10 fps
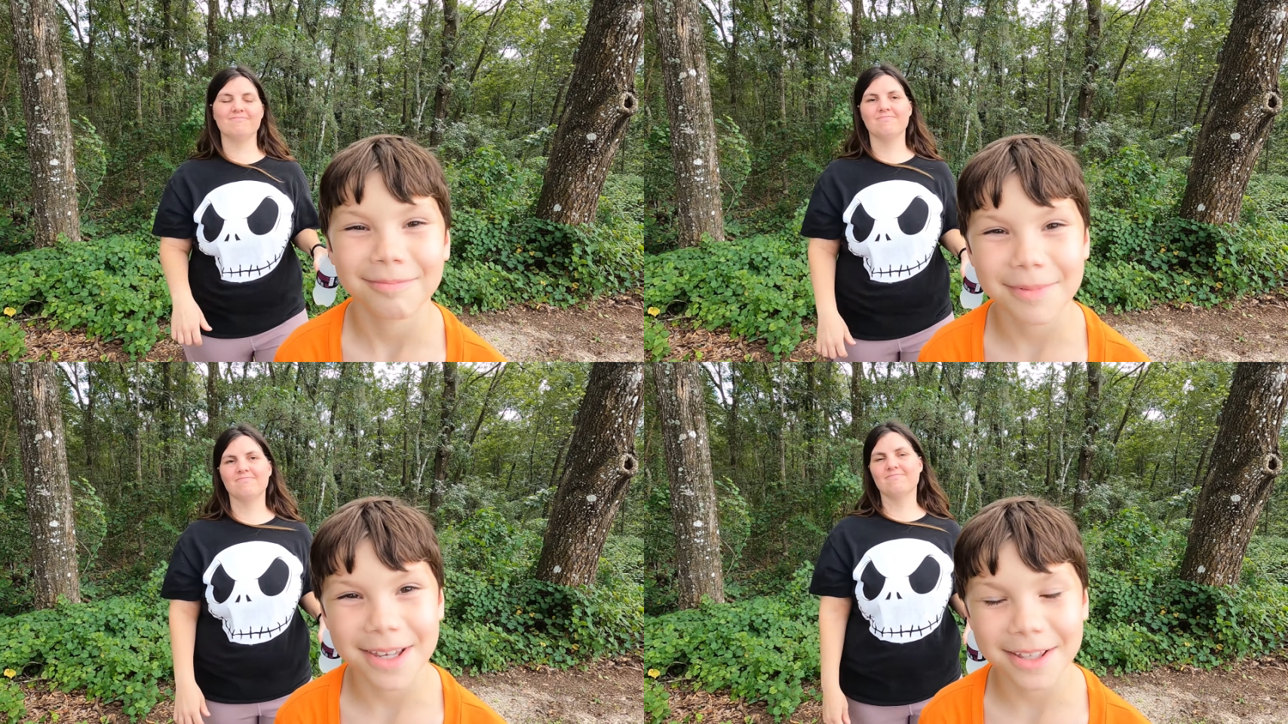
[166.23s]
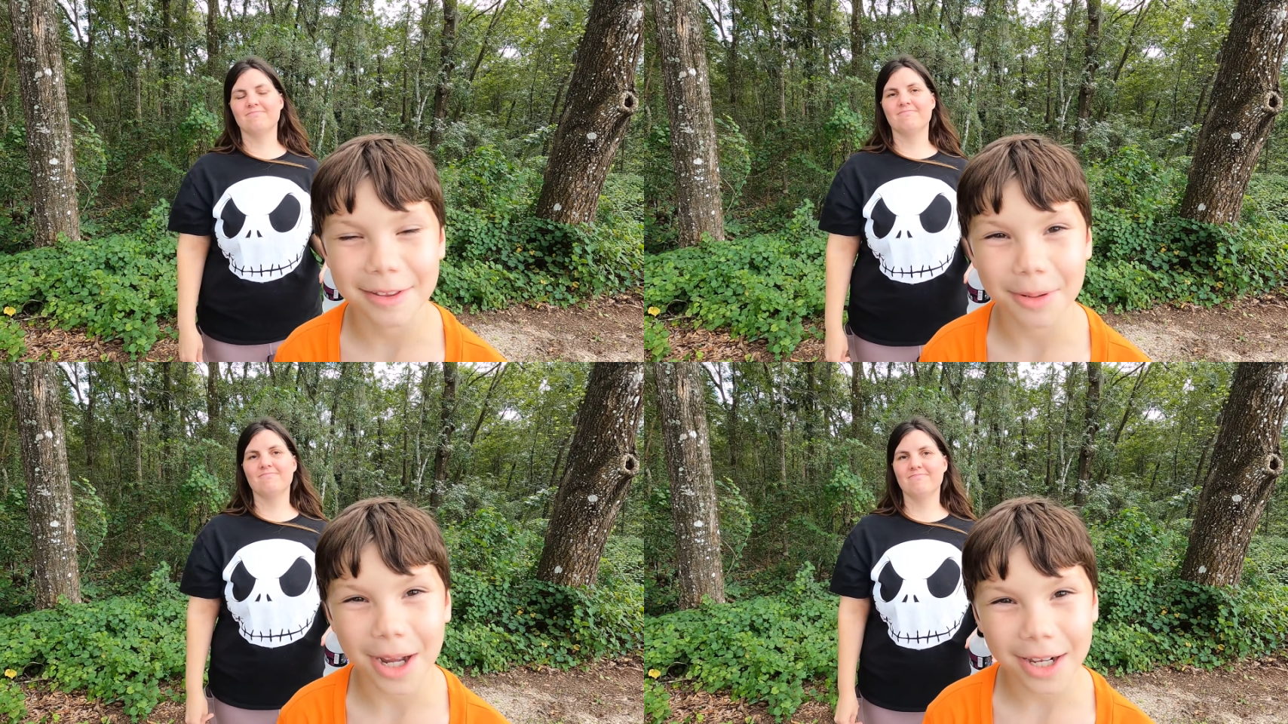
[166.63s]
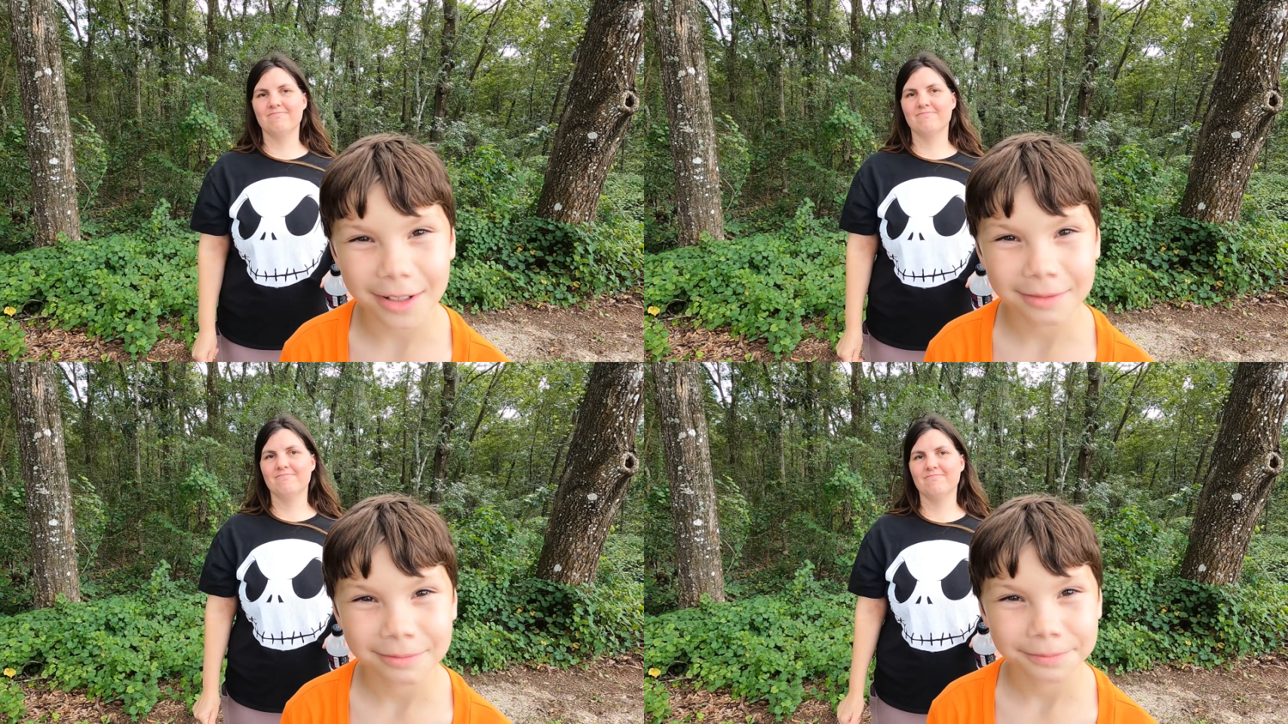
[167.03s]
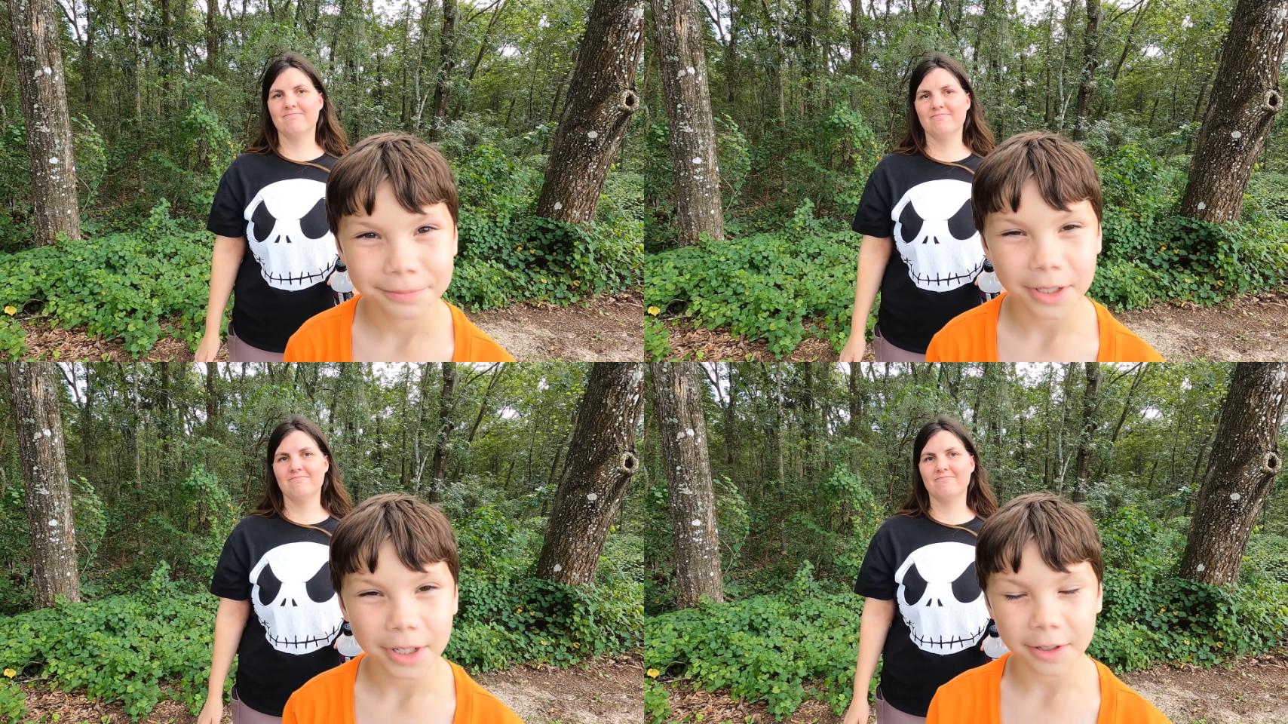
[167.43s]
Speaker 1: B is this Y. Why?
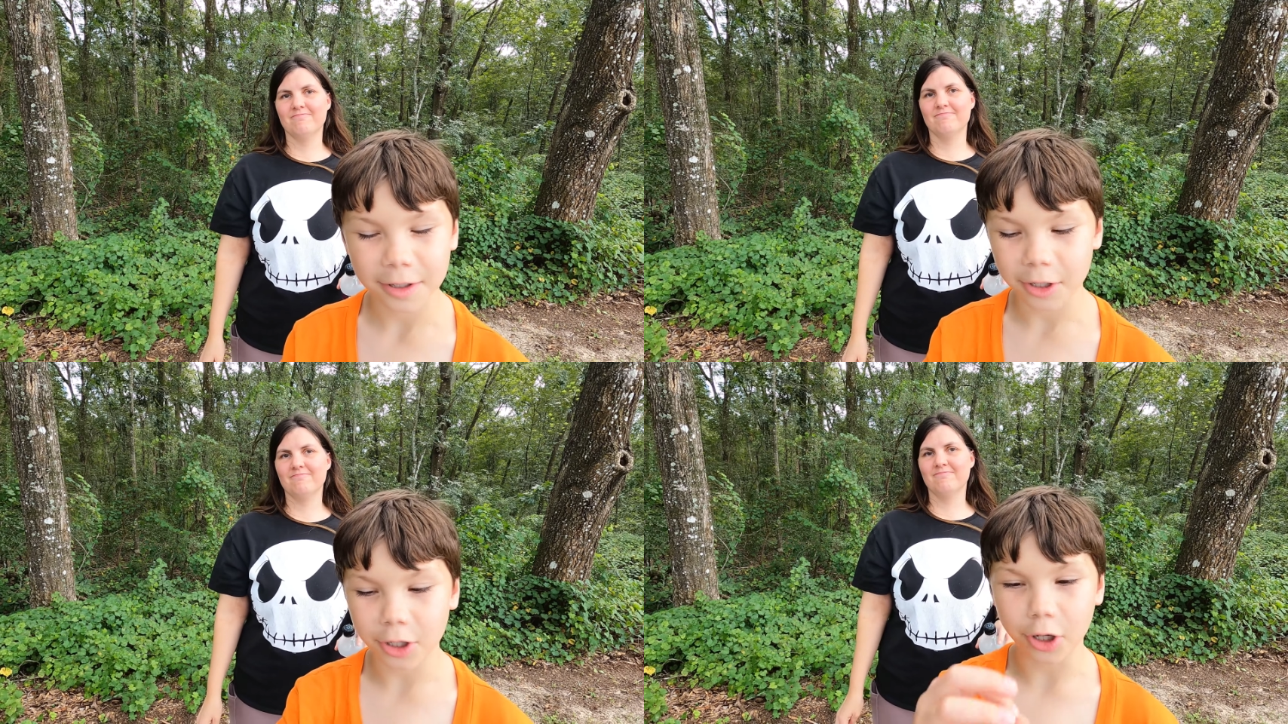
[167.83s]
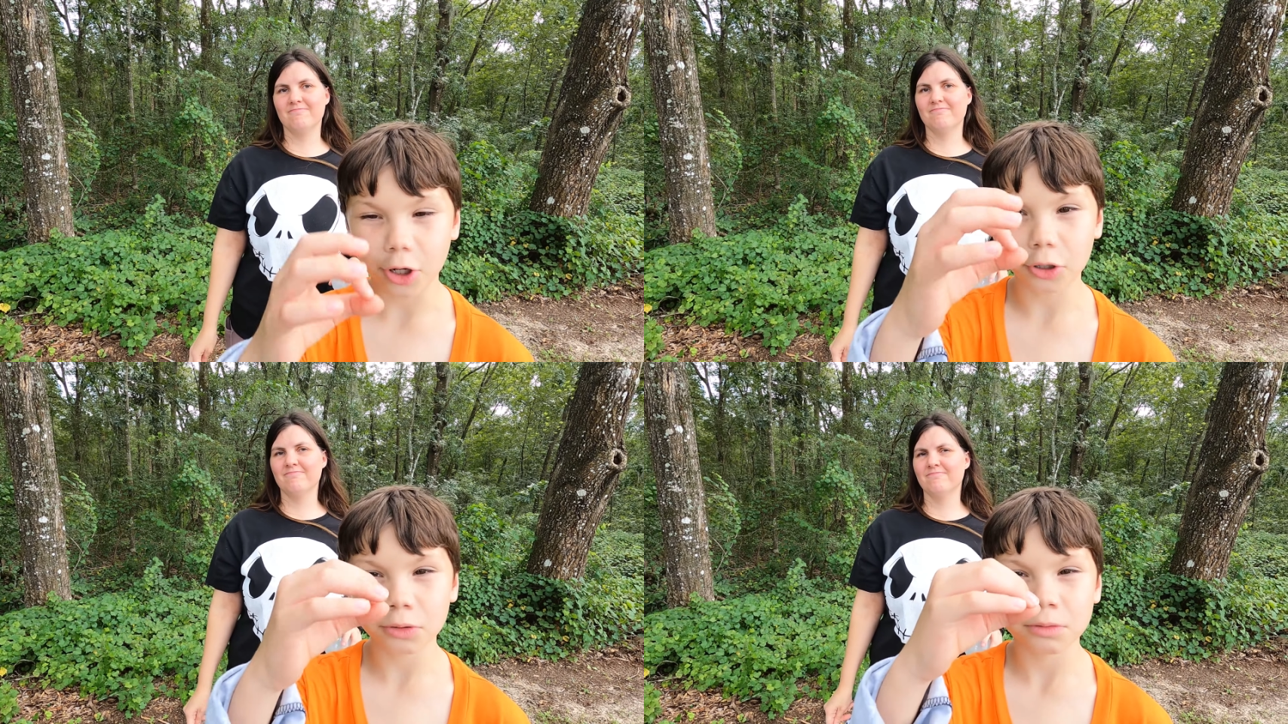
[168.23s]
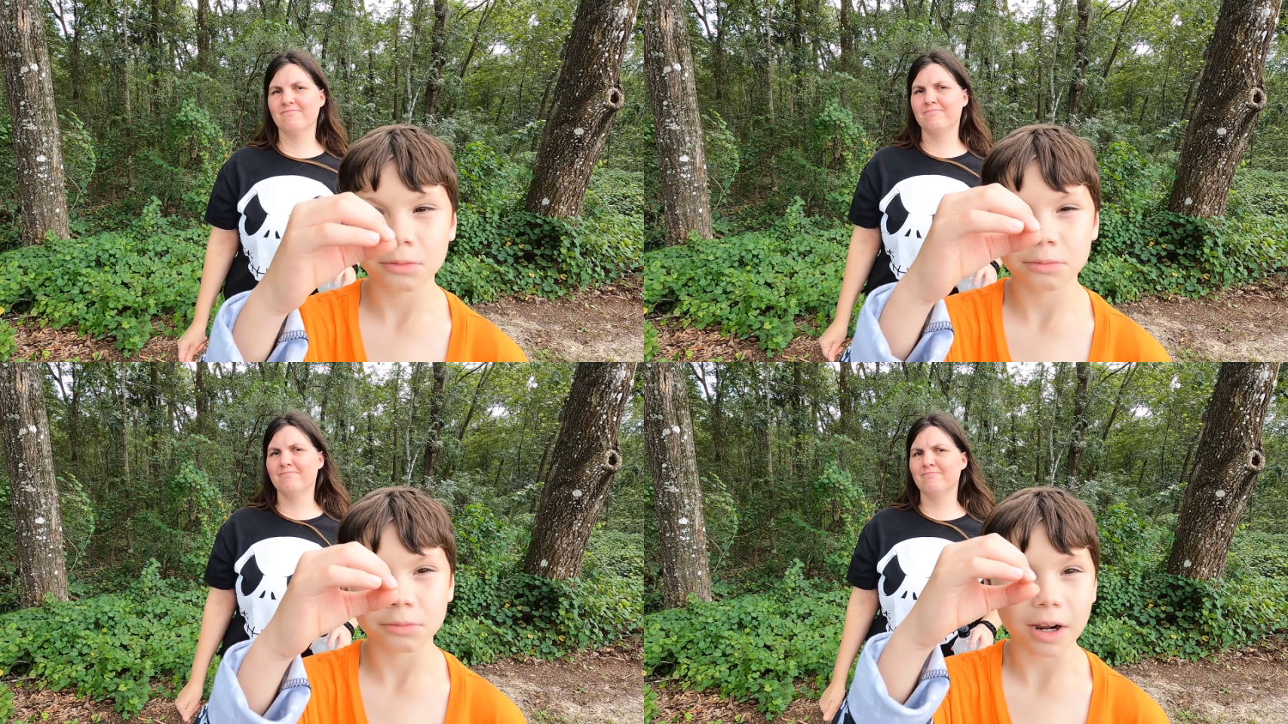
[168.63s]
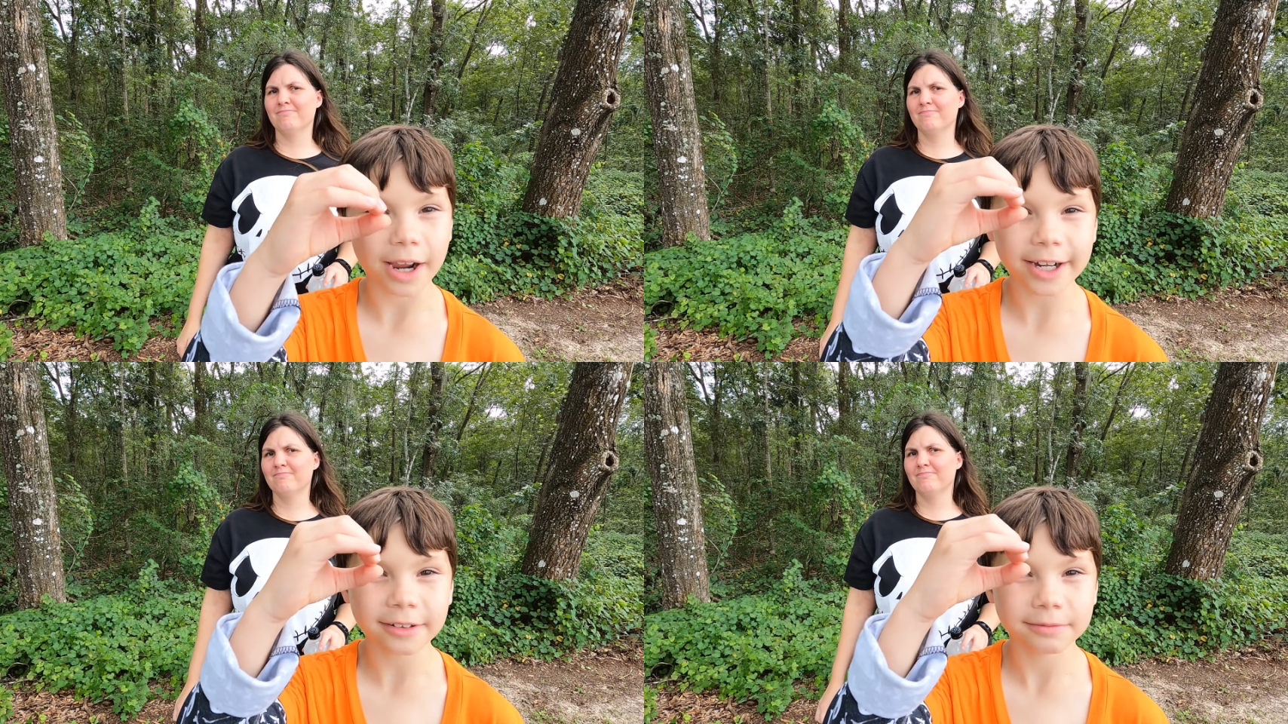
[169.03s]
O,
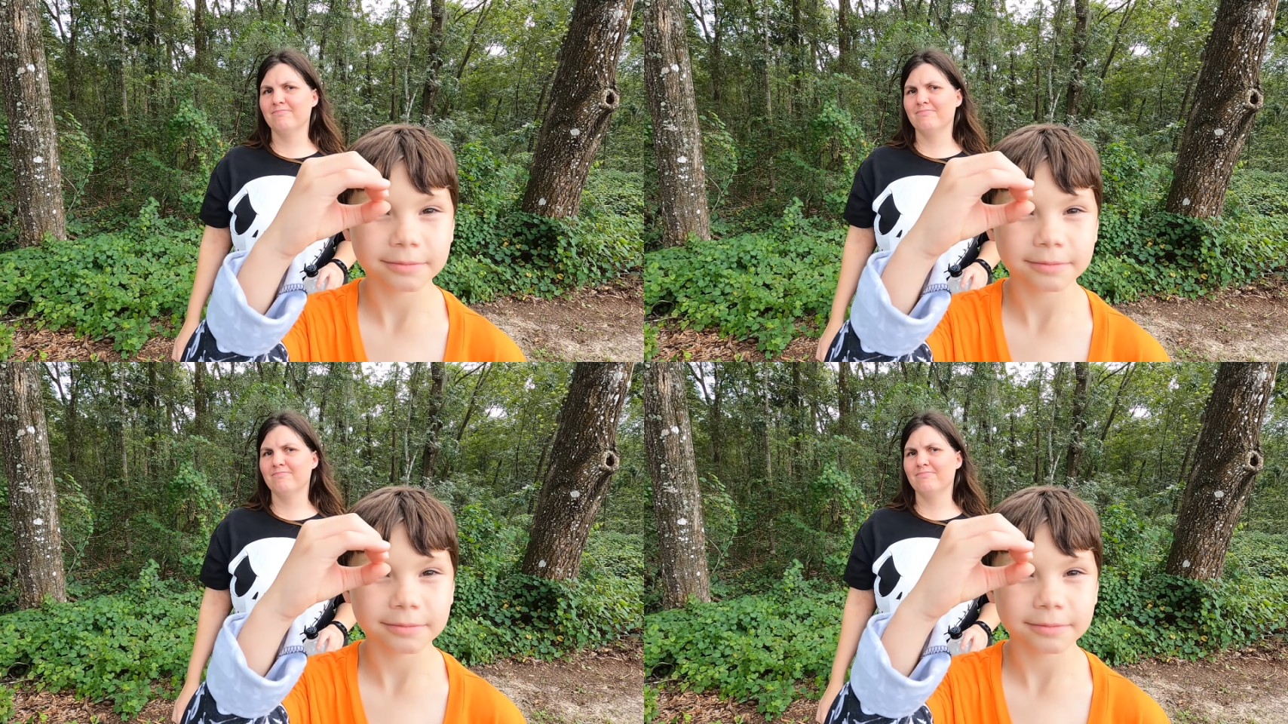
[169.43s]
right?